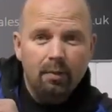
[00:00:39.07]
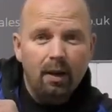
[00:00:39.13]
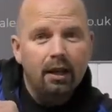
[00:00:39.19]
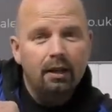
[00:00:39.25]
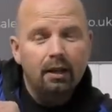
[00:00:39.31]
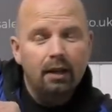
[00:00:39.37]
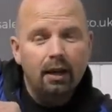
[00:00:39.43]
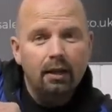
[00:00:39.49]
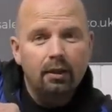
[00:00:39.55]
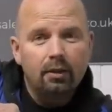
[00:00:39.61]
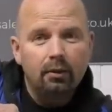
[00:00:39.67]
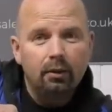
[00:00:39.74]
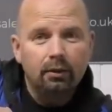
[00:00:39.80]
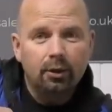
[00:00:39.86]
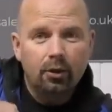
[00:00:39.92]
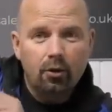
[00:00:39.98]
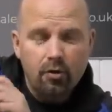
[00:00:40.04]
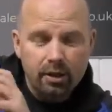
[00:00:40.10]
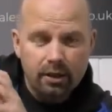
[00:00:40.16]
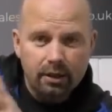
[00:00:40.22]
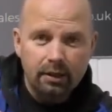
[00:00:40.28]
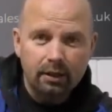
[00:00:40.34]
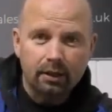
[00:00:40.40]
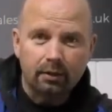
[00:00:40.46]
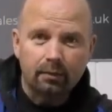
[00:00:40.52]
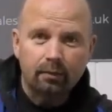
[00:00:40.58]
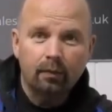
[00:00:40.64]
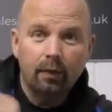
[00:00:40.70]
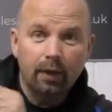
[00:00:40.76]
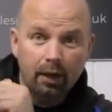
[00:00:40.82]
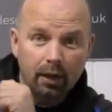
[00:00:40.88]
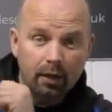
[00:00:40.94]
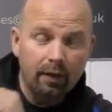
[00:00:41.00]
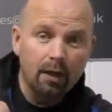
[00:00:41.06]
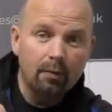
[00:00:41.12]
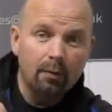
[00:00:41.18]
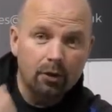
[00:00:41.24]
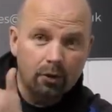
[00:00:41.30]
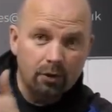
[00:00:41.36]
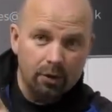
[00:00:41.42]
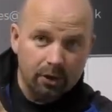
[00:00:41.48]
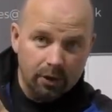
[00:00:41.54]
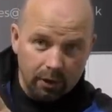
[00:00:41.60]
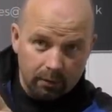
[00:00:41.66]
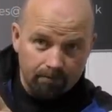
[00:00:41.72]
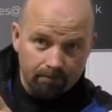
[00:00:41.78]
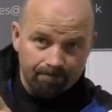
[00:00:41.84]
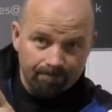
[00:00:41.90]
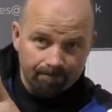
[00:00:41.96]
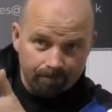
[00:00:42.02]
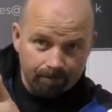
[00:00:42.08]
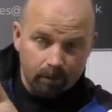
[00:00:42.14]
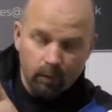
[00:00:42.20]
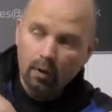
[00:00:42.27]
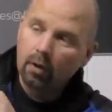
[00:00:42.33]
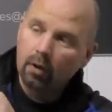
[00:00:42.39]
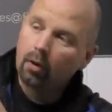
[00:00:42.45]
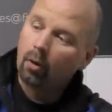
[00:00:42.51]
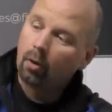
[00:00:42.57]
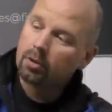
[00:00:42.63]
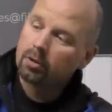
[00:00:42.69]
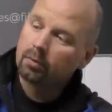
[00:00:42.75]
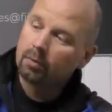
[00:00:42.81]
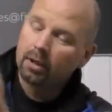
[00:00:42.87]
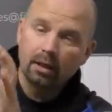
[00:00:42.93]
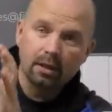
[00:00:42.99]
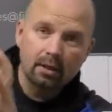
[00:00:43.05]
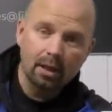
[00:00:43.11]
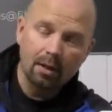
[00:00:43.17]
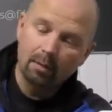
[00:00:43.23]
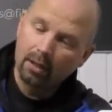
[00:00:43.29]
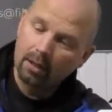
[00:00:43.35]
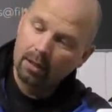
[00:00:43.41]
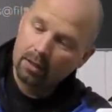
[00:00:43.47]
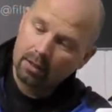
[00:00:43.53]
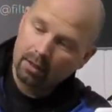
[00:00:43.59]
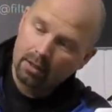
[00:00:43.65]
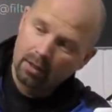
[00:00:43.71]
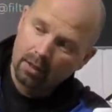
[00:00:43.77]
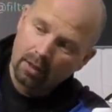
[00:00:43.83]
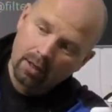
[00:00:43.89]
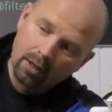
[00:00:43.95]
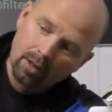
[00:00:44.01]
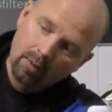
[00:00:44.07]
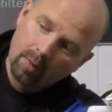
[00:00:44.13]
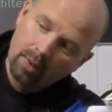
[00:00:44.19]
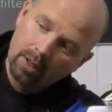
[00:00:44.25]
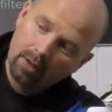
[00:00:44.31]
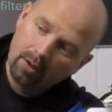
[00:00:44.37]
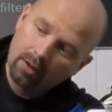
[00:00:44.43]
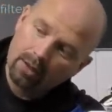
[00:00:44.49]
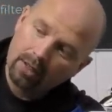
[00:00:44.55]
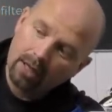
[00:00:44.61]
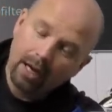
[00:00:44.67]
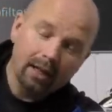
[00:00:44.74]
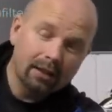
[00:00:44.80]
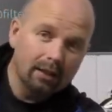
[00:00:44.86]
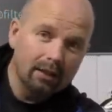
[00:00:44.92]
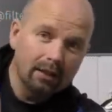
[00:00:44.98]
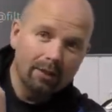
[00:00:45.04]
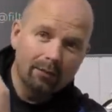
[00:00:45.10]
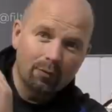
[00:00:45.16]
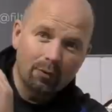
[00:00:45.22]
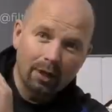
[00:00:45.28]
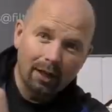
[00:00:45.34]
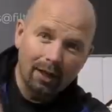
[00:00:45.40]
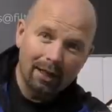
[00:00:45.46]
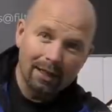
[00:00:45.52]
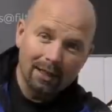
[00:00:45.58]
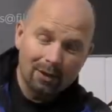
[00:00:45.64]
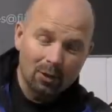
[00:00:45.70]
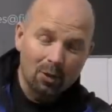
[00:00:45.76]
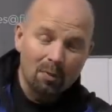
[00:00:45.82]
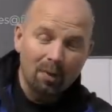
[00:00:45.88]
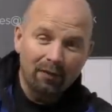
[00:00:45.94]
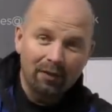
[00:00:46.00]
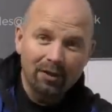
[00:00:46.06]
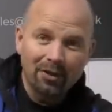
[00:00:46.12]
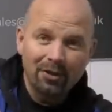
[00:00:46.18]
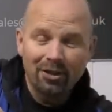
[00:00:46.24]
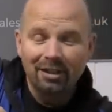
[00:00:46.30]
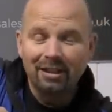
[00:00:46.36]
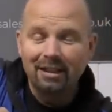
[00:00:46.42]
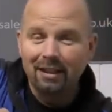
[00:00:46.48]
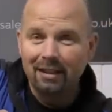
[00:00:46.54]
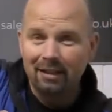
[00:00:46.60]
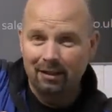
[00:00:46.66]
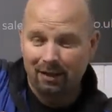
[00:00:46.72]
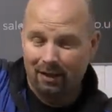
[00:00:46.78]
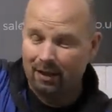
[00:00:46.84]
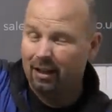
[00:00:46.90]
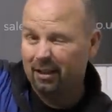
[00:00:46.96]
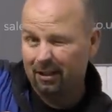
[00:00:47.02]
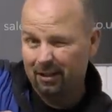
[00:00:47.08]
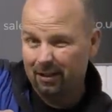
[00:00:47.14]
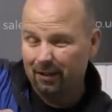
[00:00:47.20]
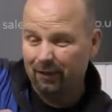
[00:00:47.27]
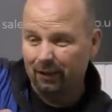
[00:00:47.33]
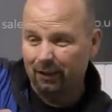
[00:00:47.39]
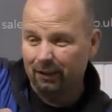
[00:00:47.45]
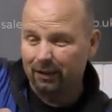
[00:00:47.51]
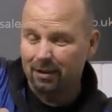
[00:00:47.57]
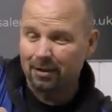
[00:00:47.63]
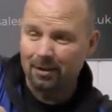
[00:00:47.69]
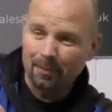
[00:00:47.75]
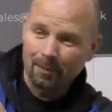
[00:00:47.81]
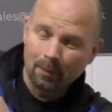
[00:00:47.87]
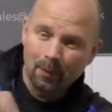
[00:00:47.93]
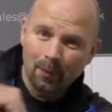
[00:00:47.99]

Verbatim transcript: by a guy called Christian. Thank you very much Christian. Awesome that you sent me this because I didn't even realise Superfish did canister filters.